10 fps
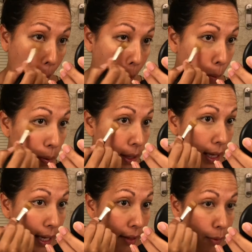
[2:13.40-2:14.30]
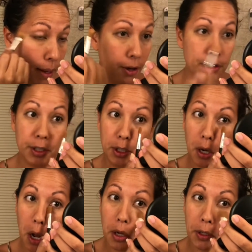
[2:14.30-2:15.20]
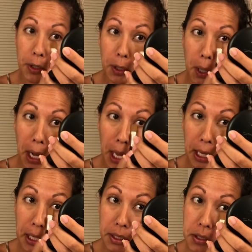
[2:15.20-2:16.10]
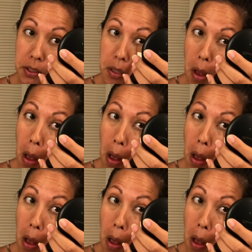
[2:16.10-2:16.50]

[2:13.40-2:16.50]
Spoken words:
apply the powder under your eyes.